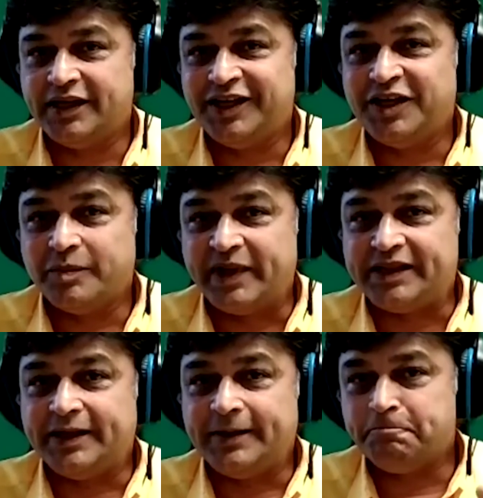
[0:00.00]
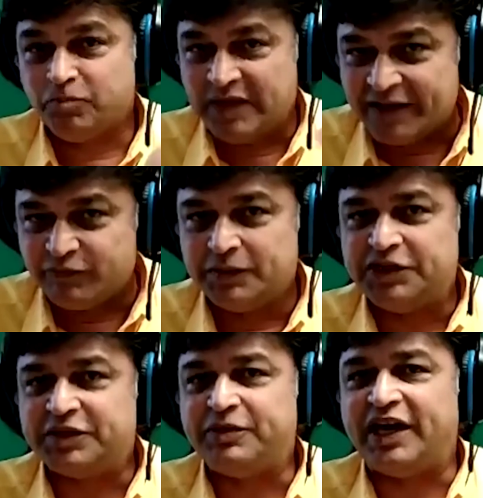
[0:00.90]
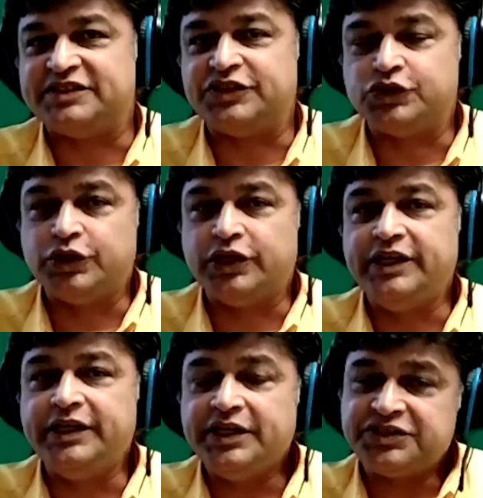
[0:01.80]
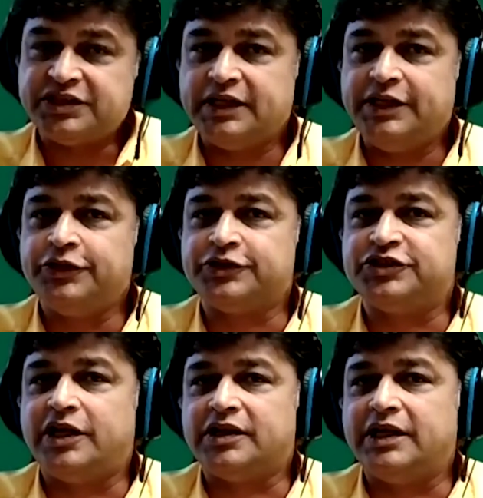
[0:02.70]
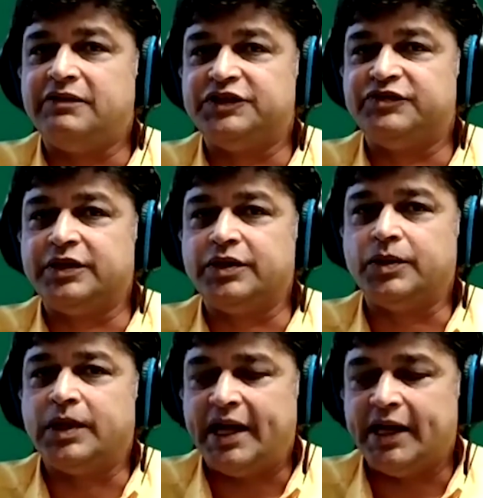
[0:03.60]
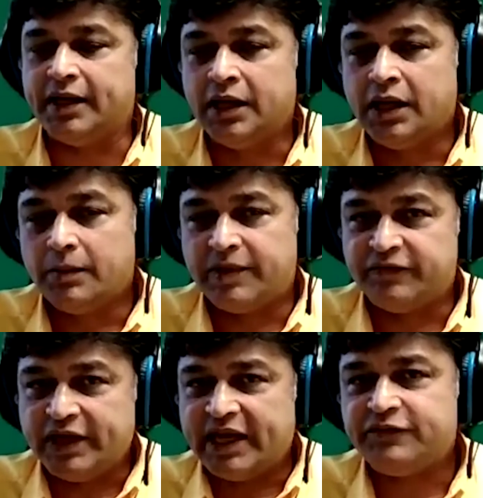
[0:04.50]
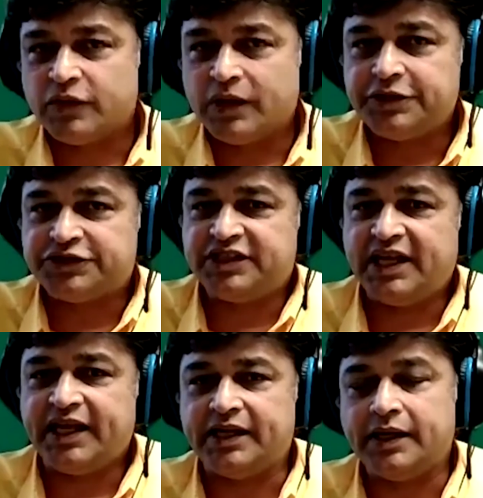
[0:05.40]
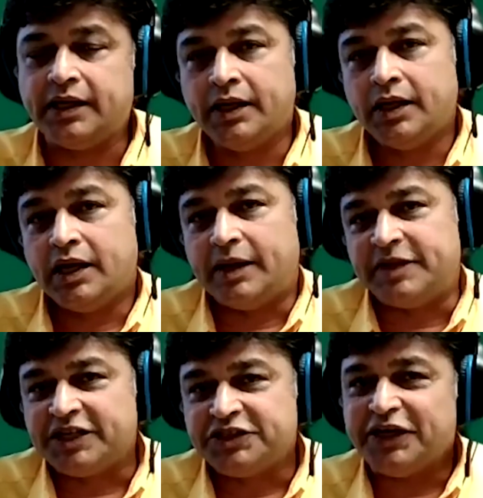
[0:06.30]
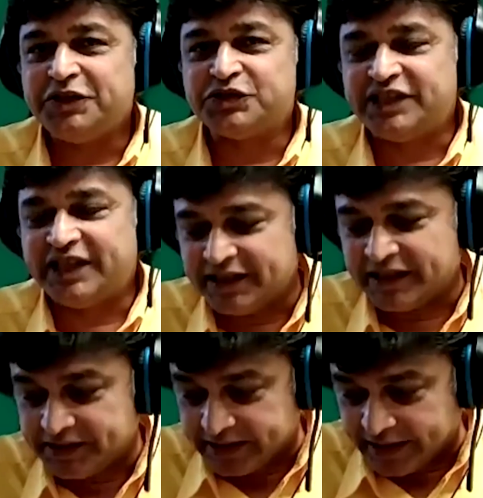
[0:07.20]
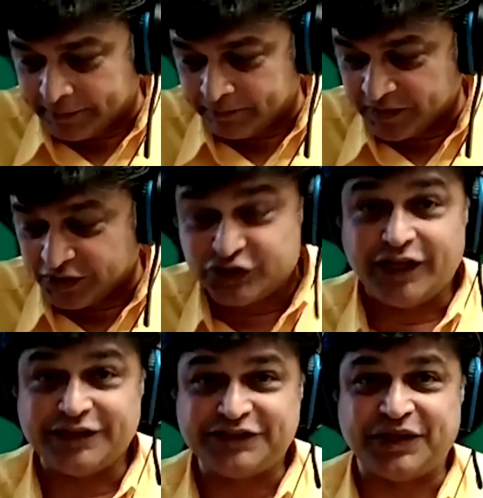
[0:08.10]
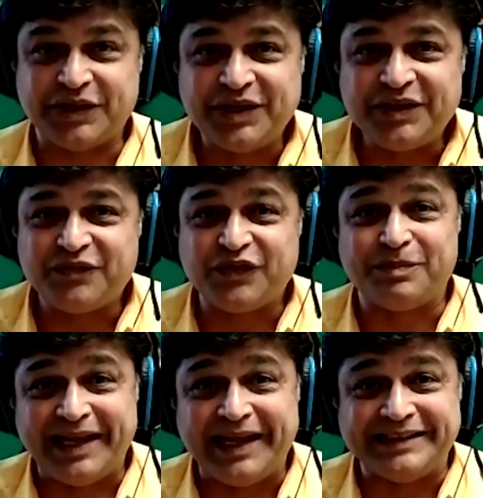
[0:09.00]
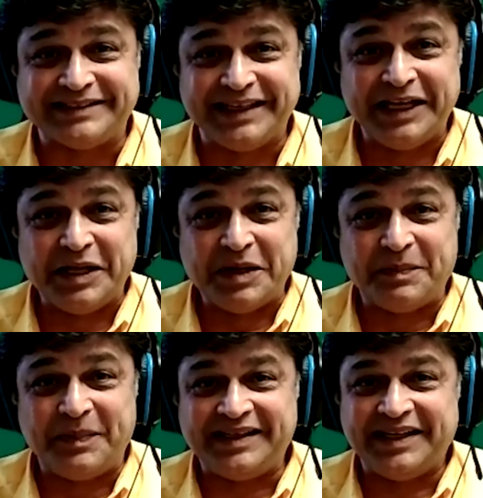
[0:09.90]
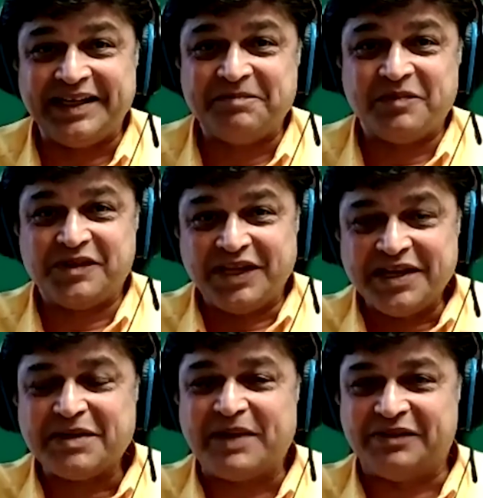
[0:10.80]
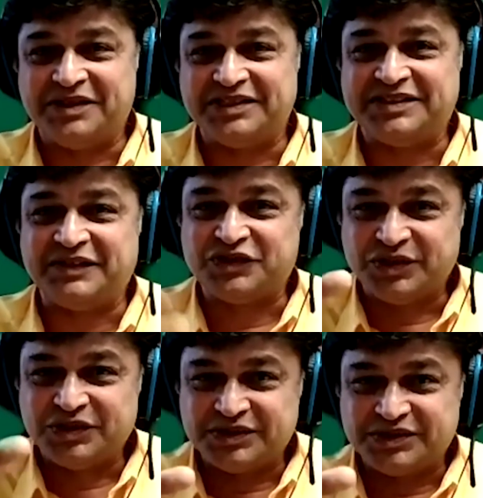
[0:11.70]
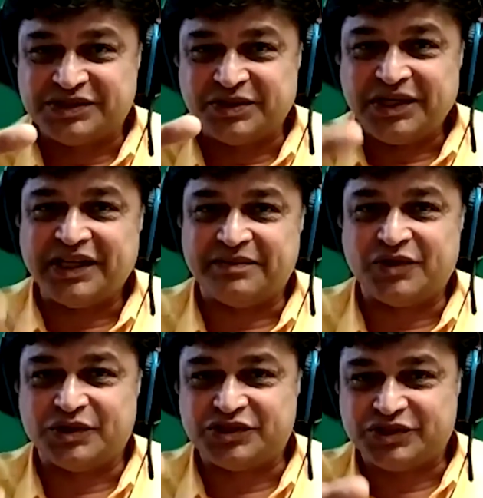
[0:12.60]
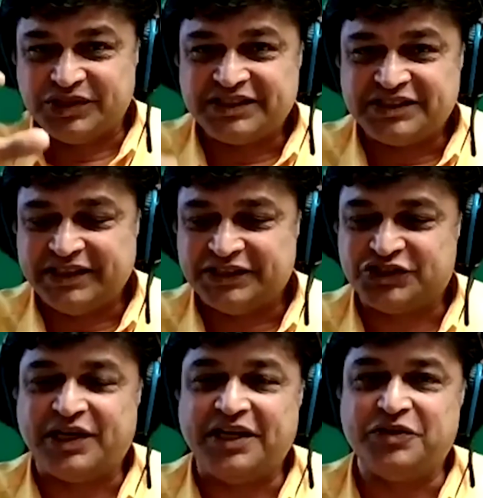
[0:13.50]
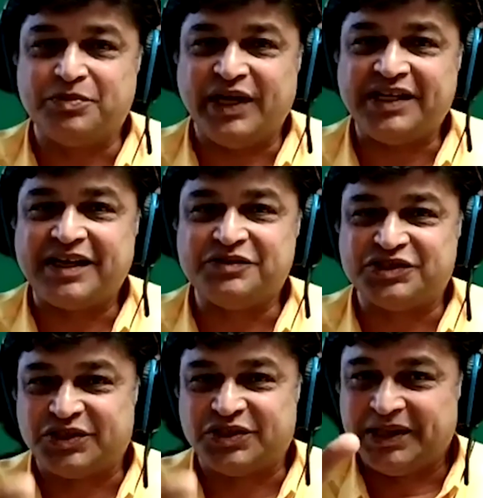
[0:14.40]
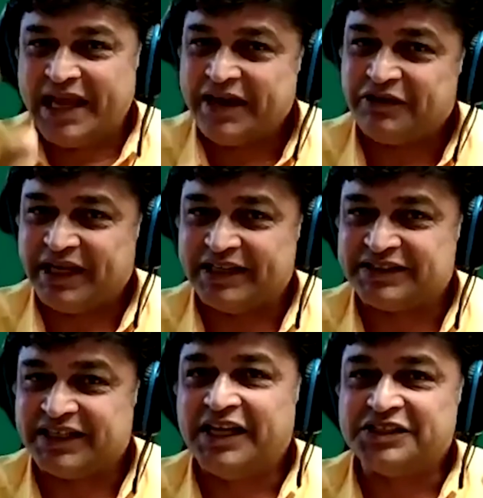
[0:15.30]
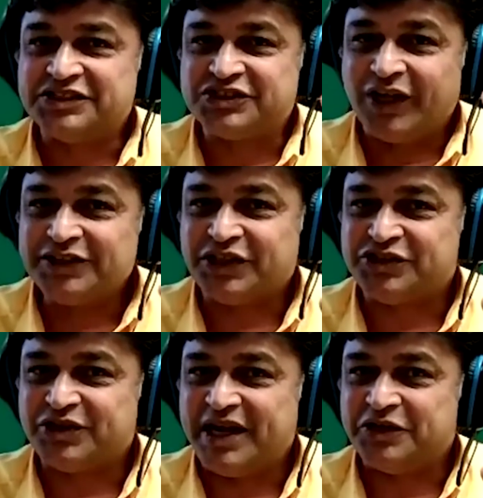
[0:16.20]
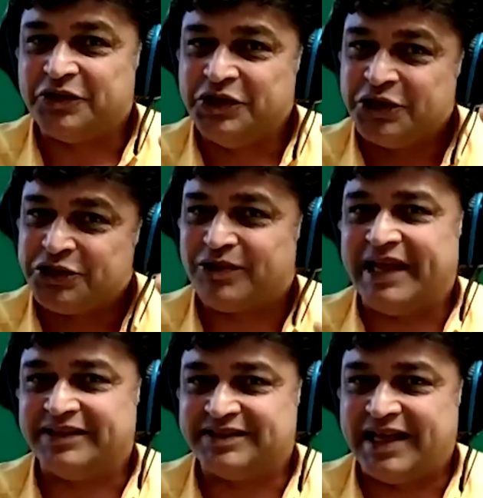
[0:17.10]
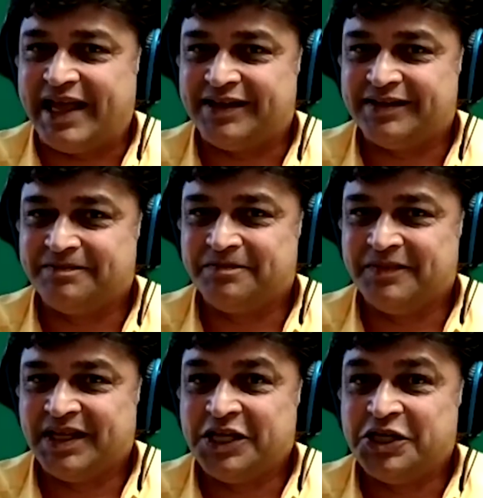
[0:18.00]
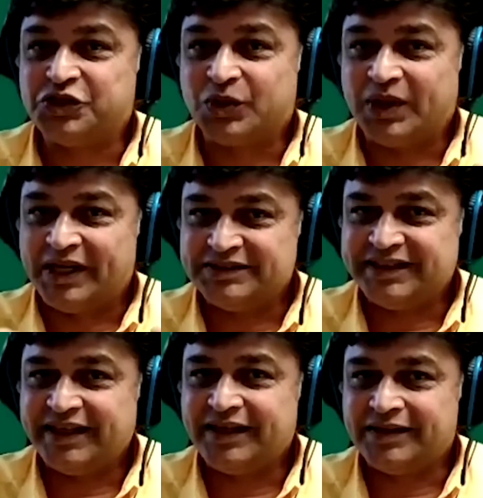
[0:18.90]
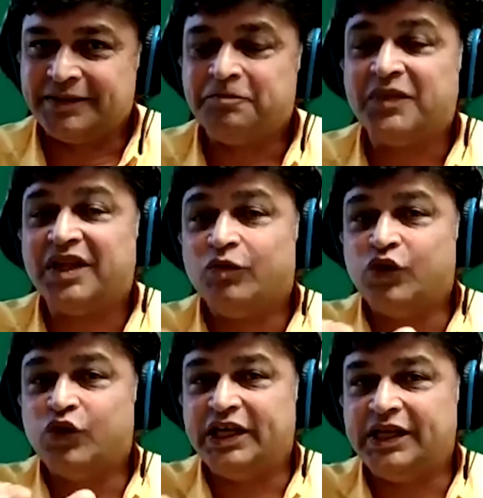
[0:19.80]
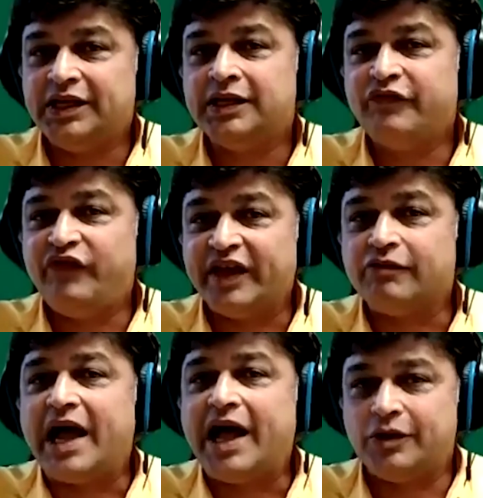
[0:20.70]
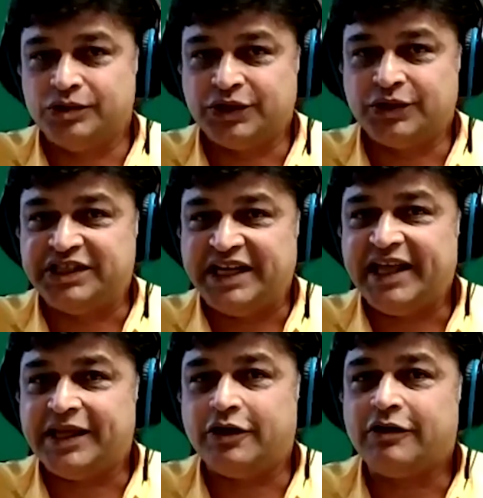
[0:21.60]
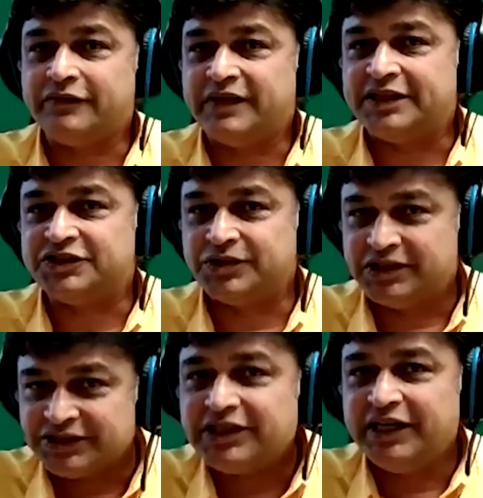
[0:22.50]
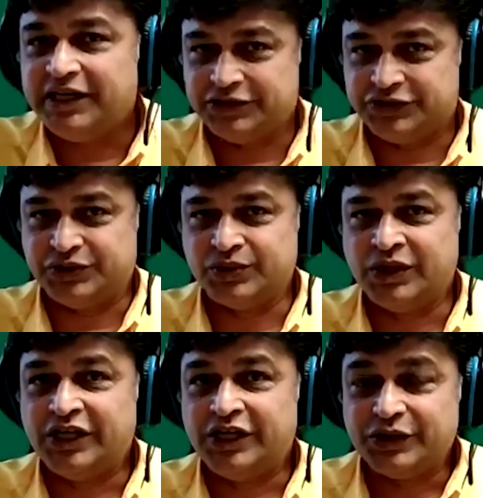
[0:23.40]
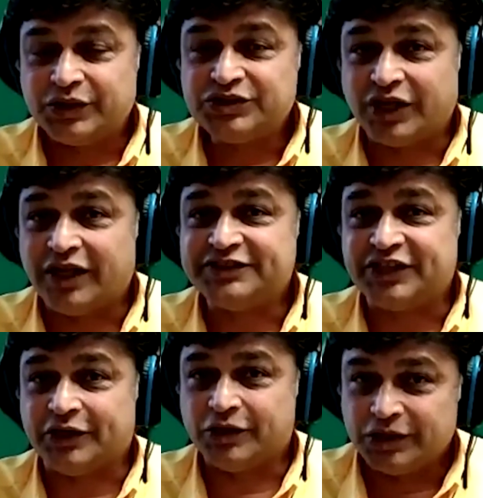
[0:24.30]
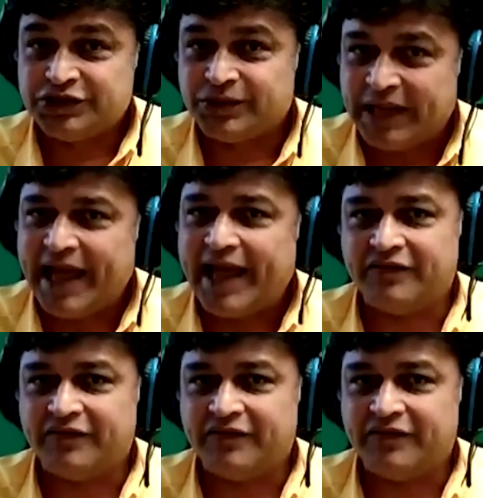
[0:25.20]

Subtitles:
but that will be the process. So initially your salt levels will go high, but we have to understand, I'm not trying to say that salts are good for plants, but think about this. If sodium or sodicity is trying to break down soil aggregates, salts are trying to neutralize that. So until we figure out or take care of that sodicity issue, those salts are good to have,